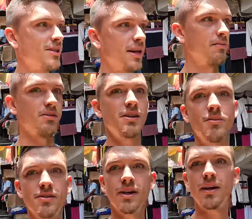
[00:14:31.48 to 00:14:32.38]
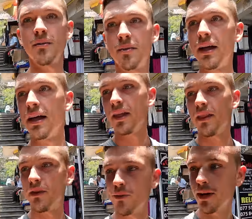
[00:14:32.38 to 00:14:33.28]
the same same setup
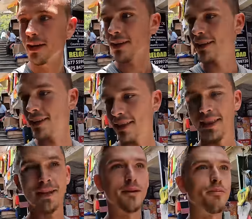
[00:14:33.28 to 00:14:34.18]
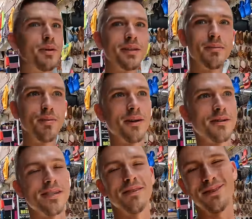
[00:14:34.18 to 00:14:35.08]
the way they're putting the
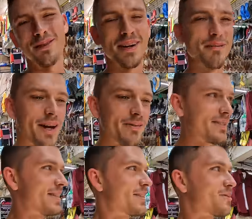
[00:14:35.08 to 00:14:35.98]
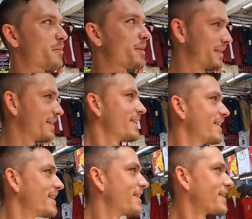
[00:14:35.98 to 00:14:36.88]
products left and right i mean obviously in so many you
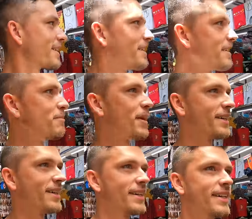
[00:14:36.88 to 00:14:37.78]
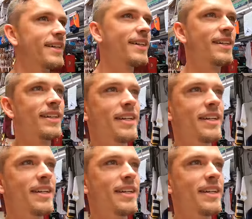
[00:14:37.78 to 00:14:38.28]
can buy like a